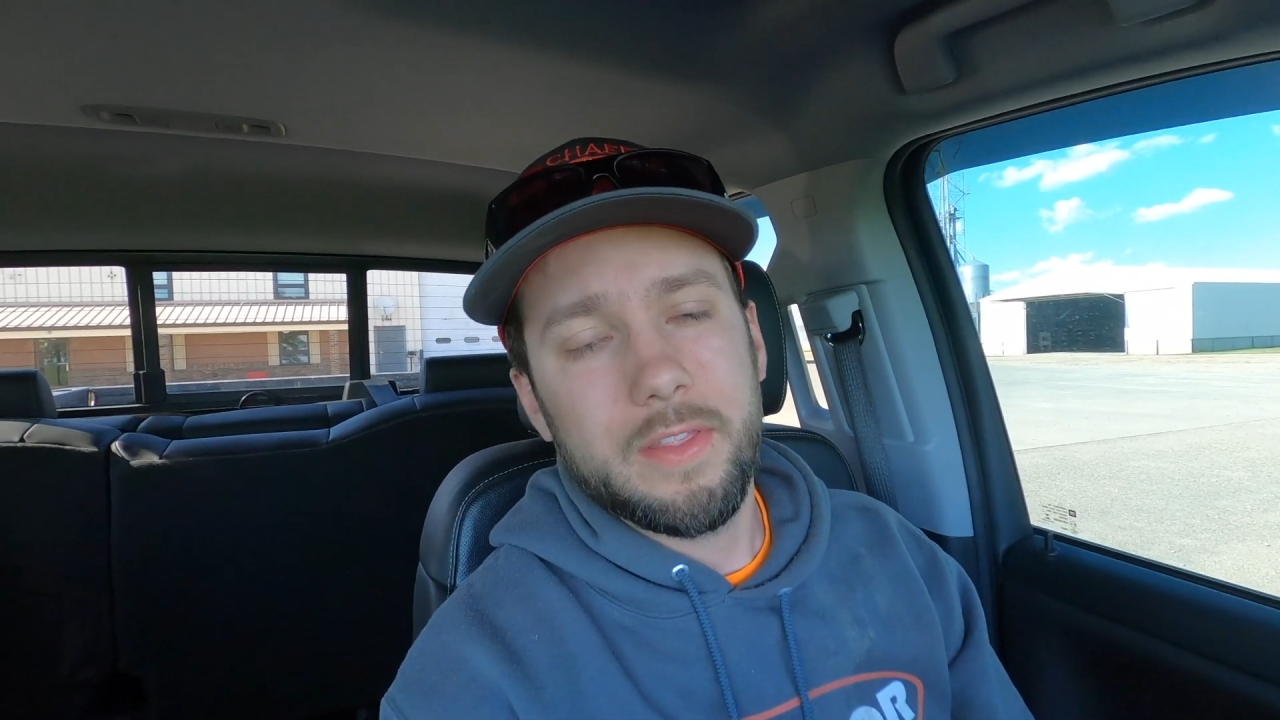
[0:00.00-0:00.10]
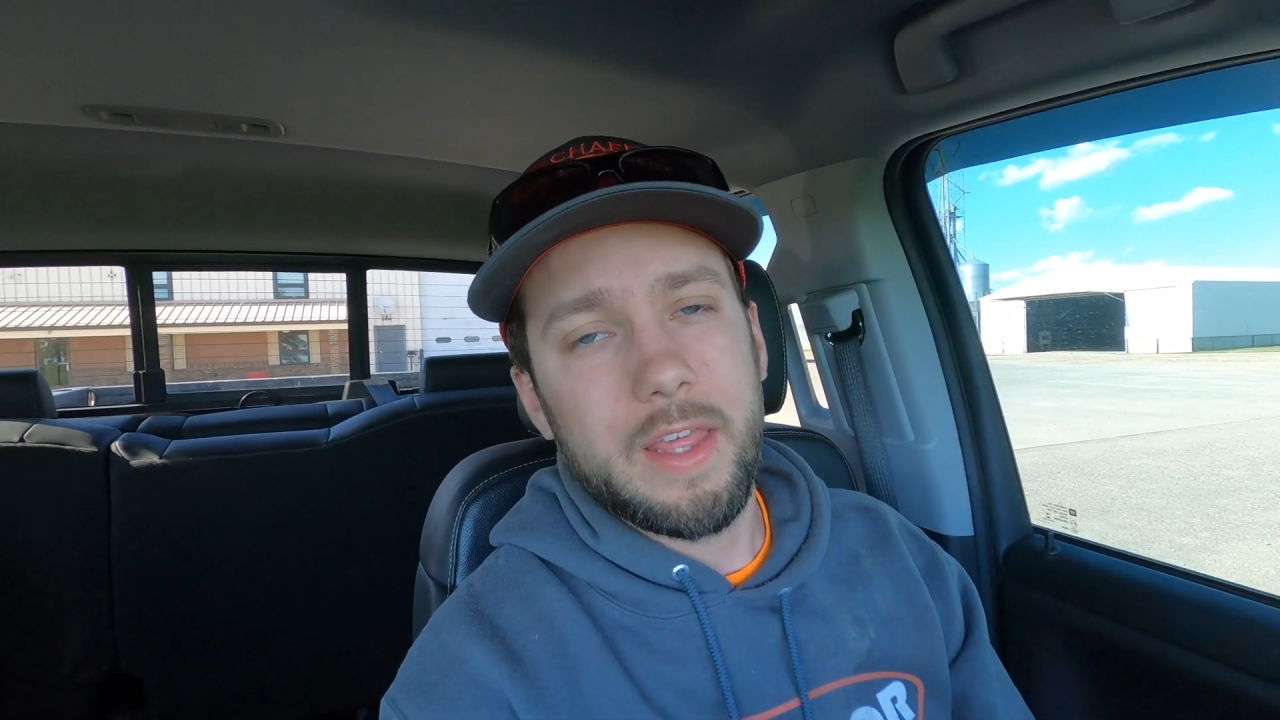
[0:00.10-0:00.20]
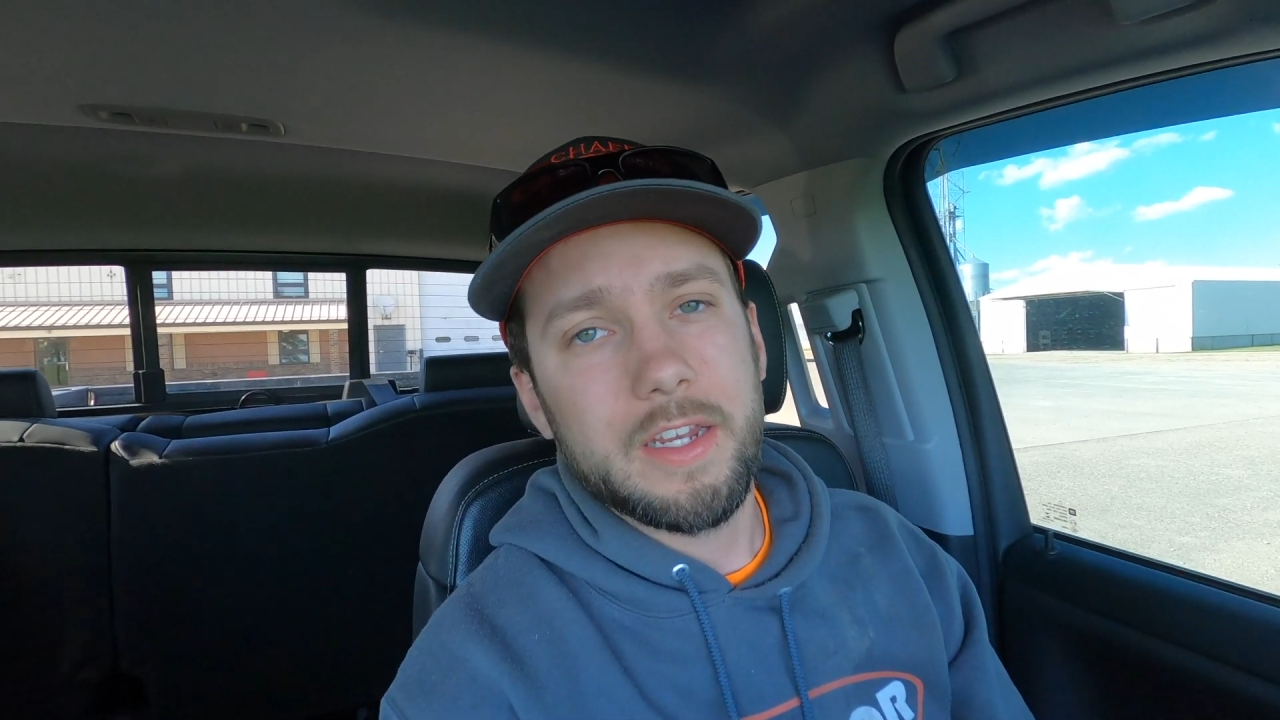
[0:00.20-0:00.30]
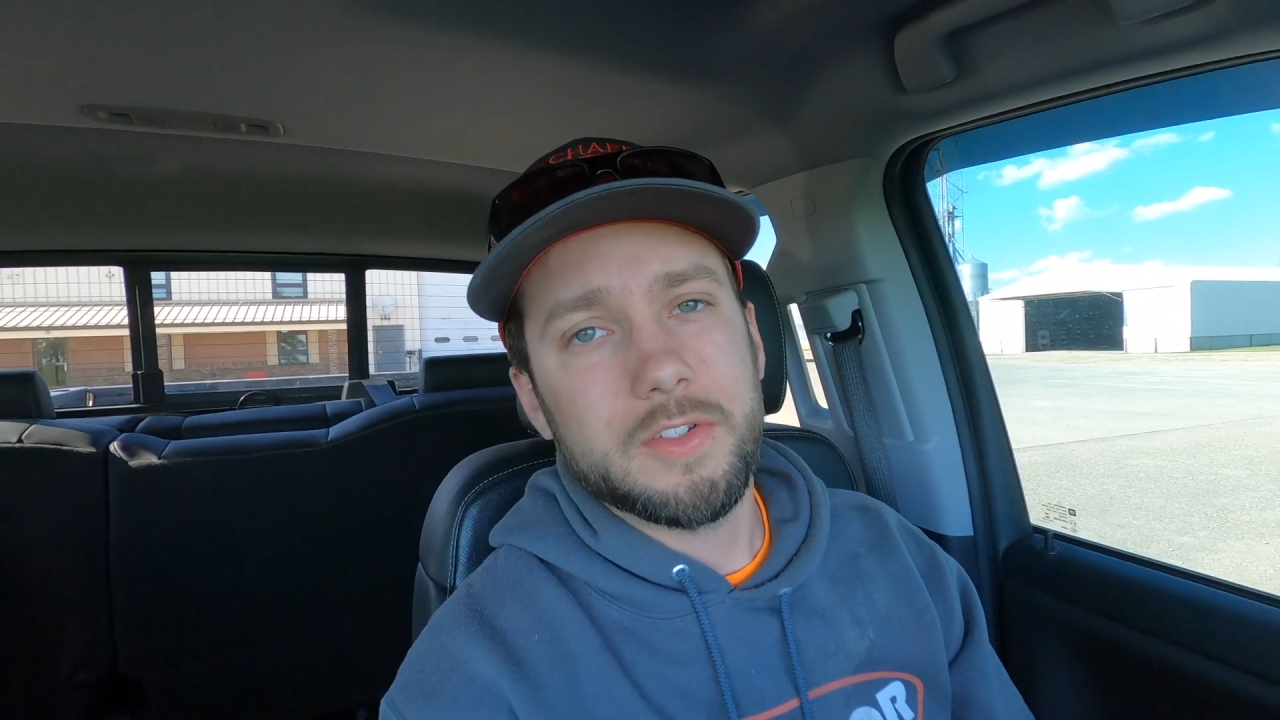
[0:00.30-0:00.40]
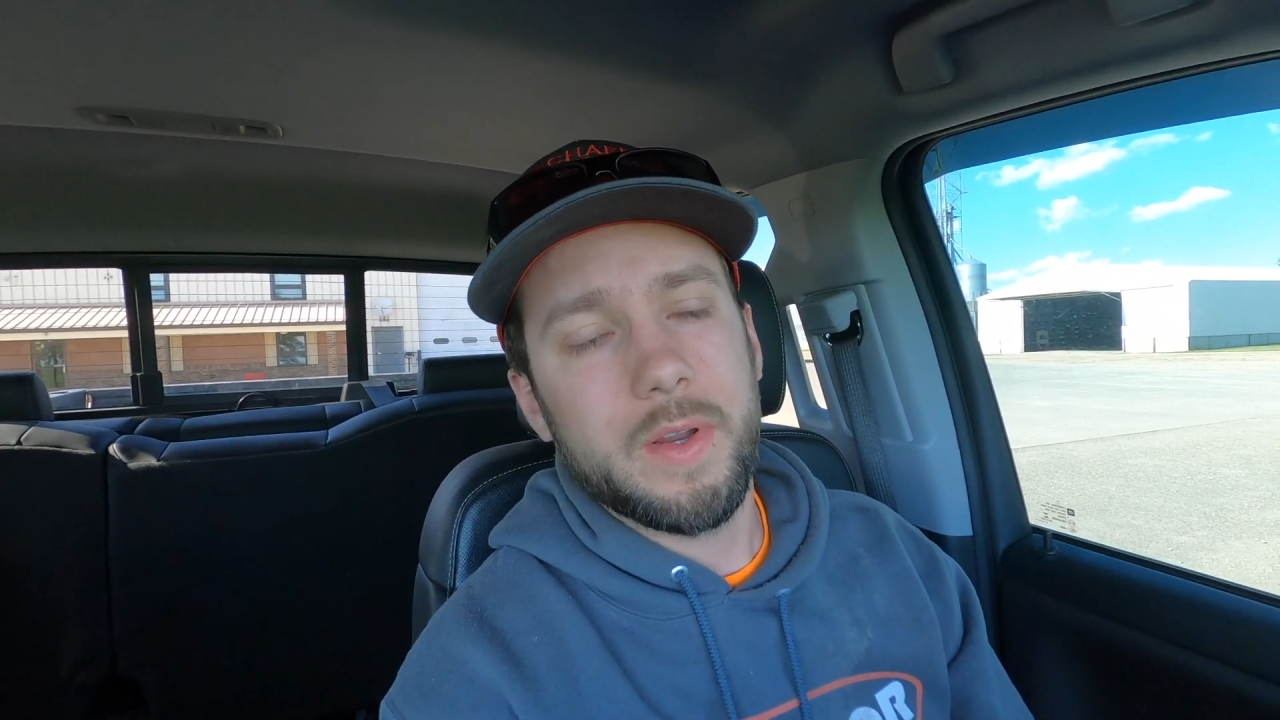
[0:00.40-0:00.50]

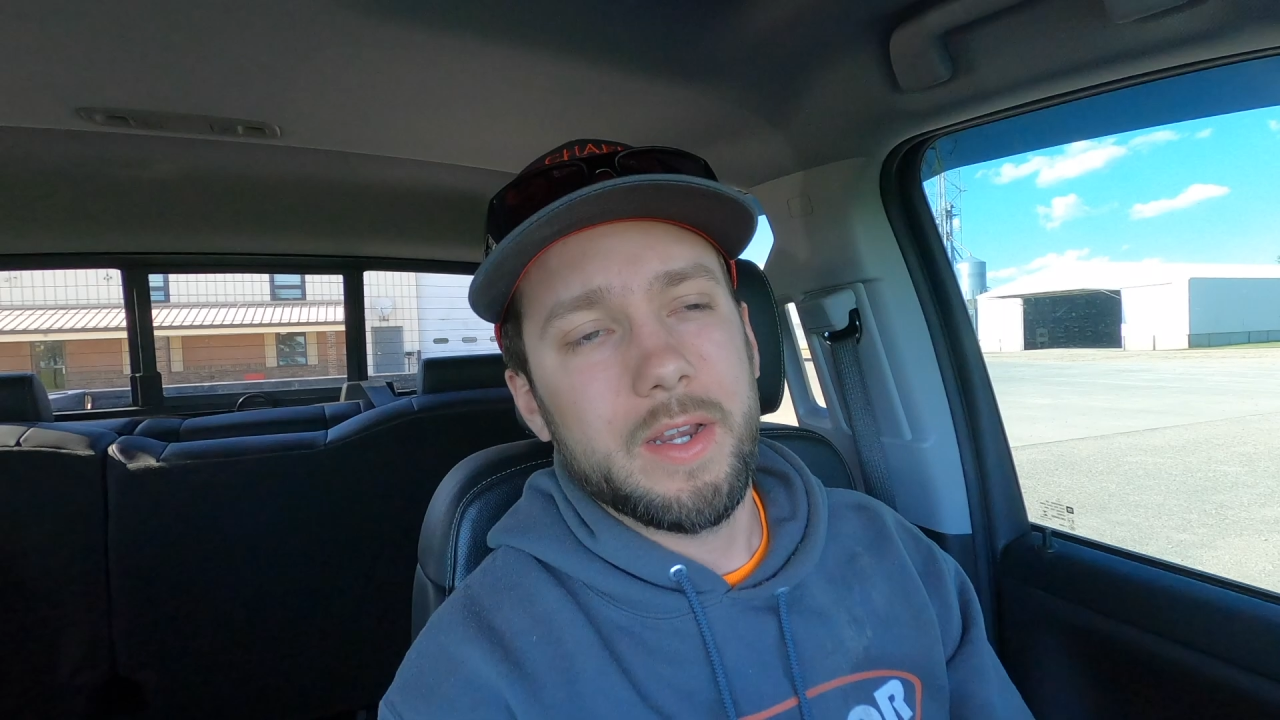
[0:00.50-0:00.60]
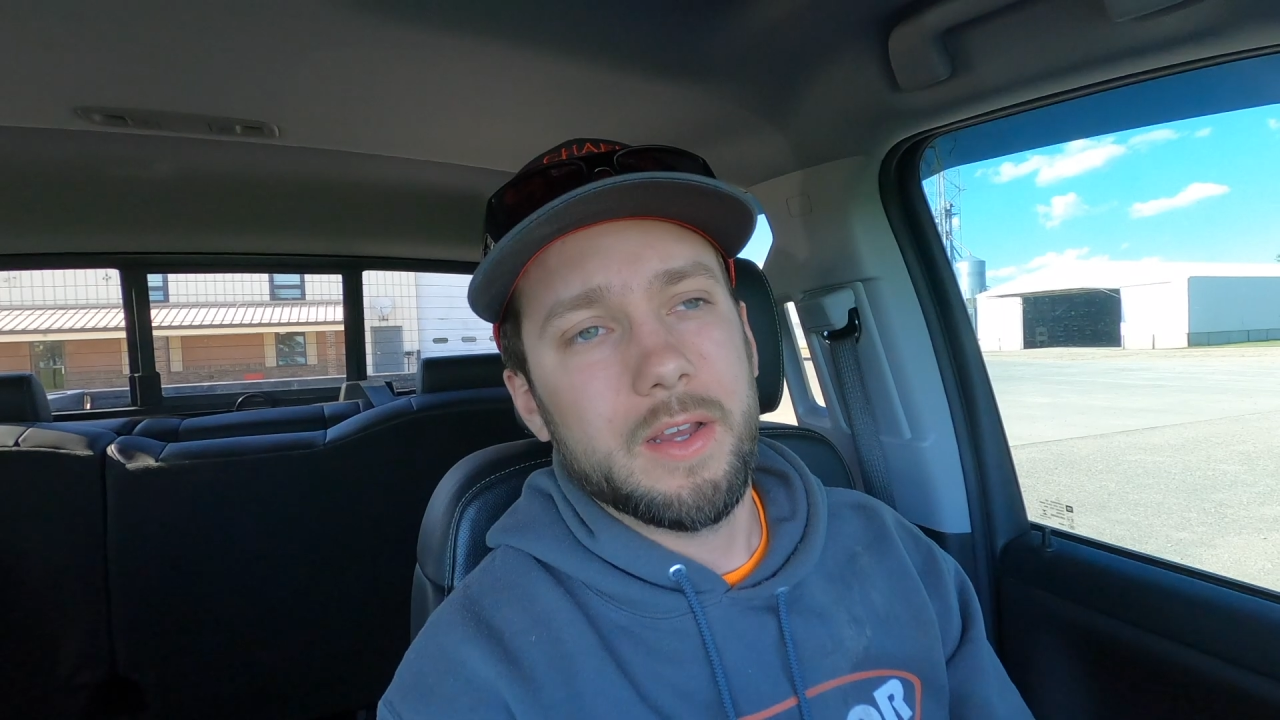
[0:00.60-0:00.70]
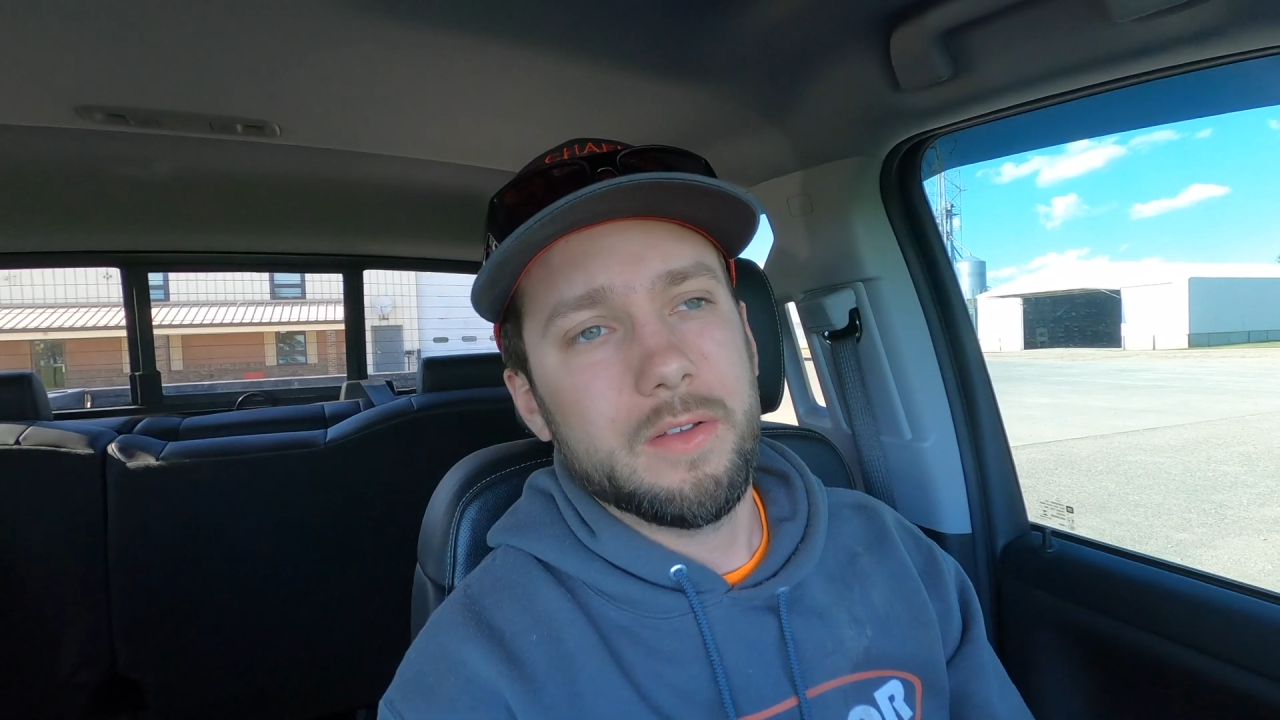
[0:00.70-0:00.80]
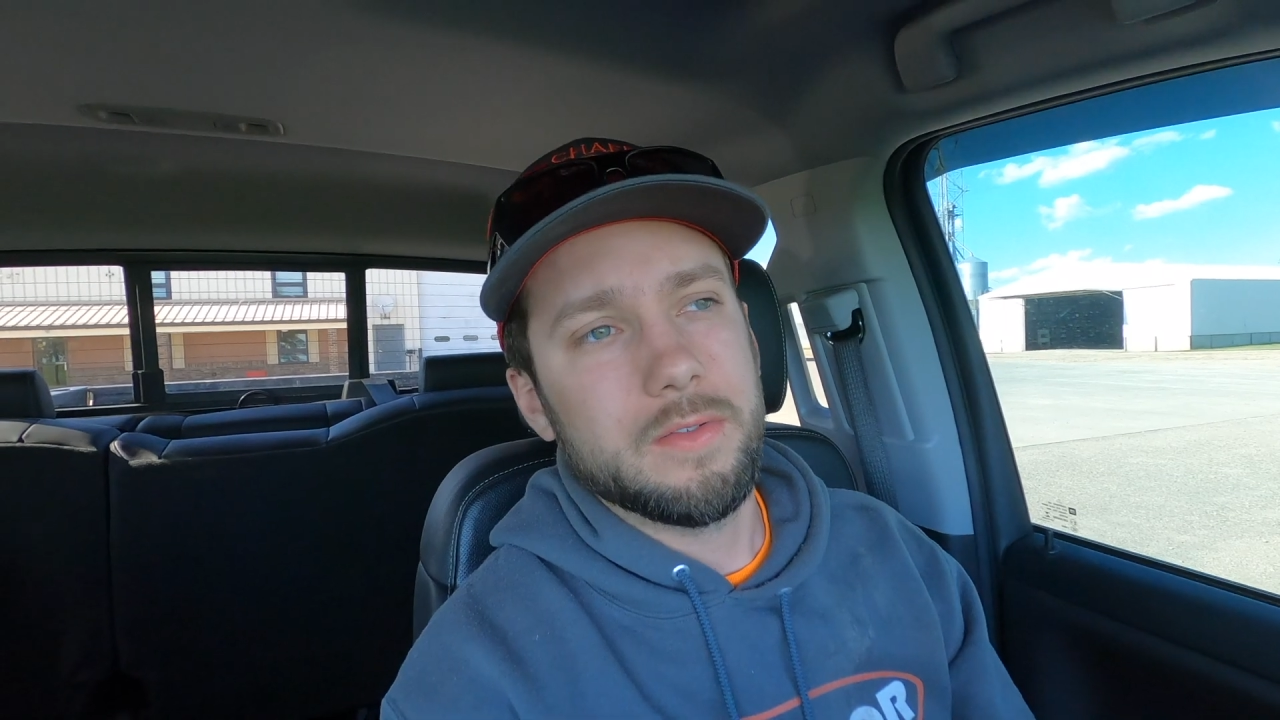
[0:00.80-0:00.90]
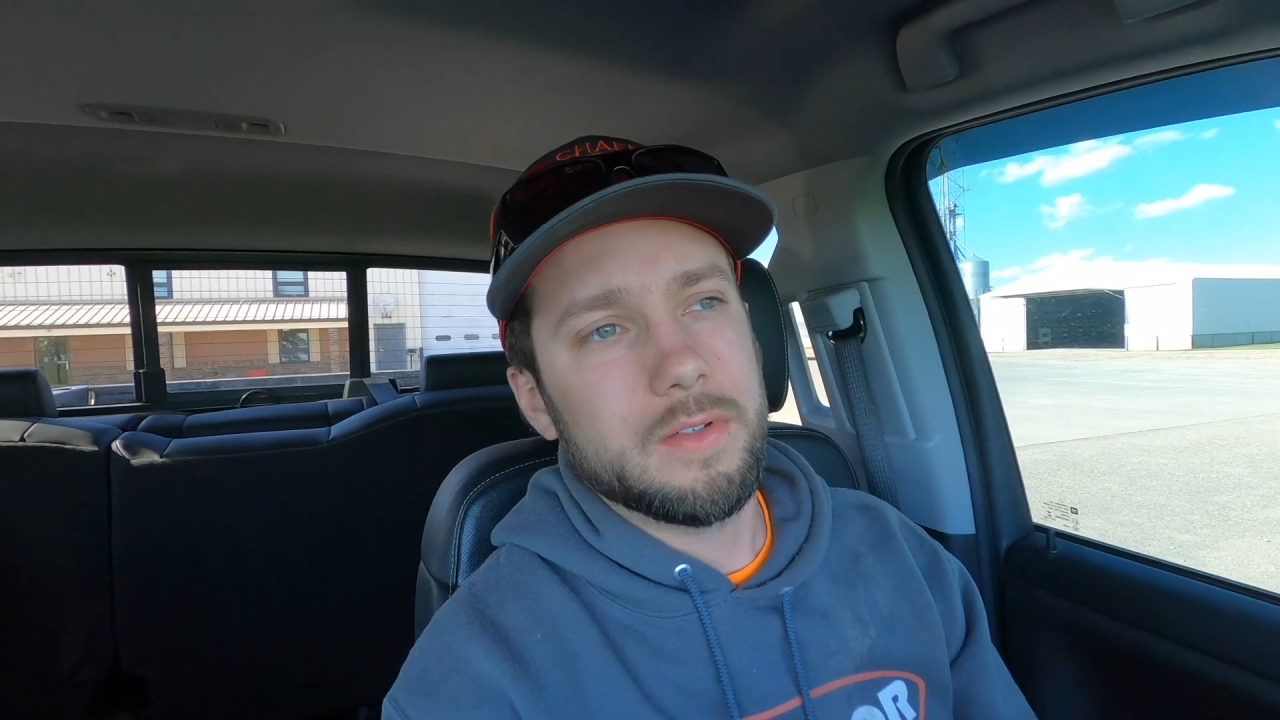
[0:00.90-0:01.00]
that drain
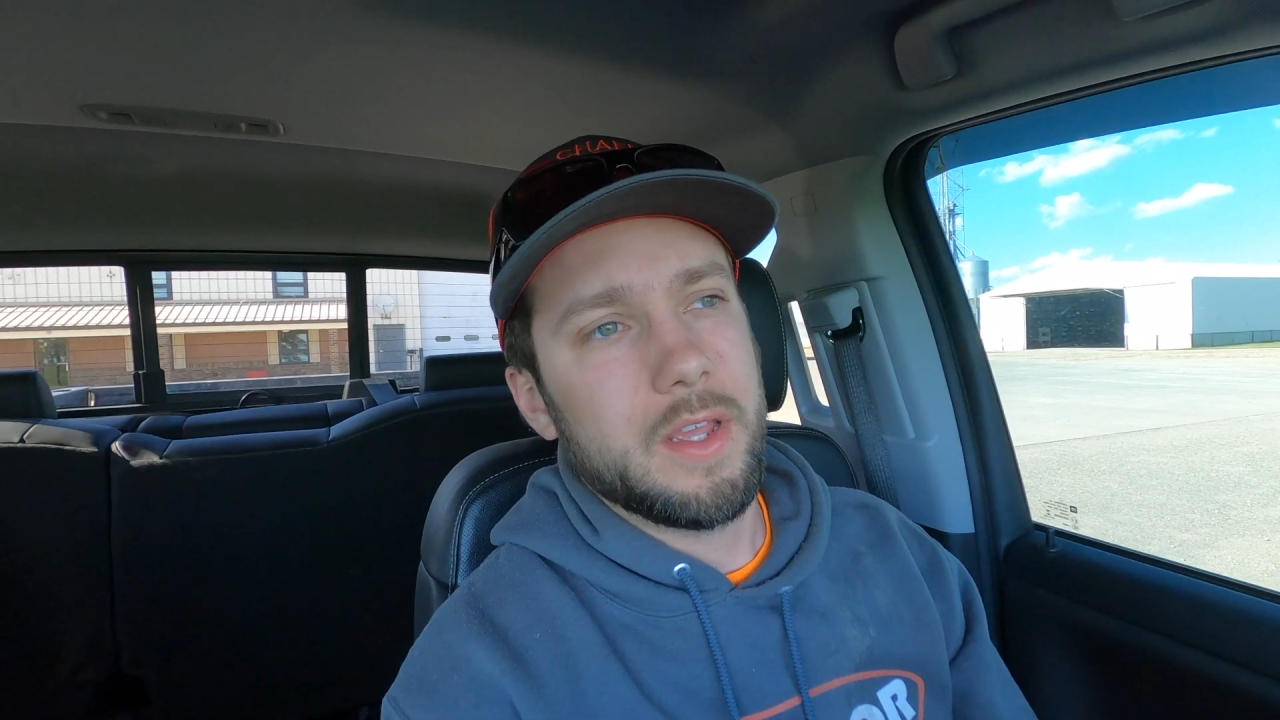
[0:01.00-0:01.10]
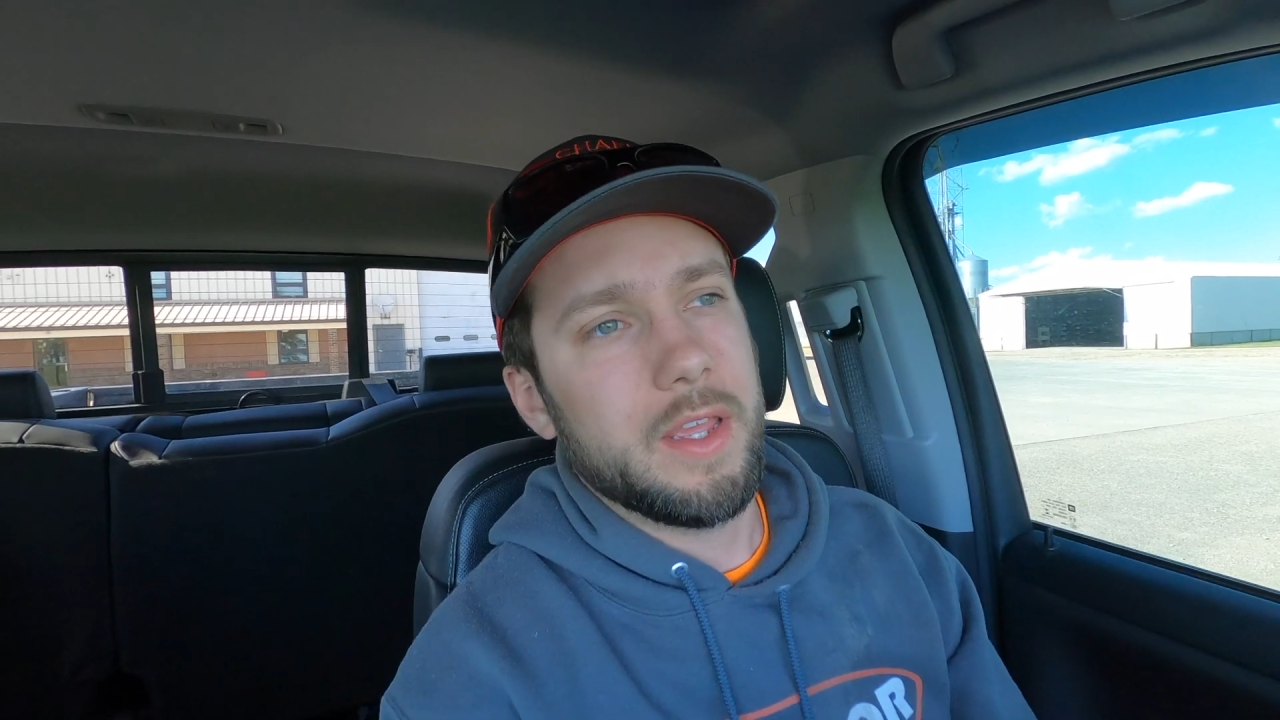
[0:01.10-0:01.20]
out,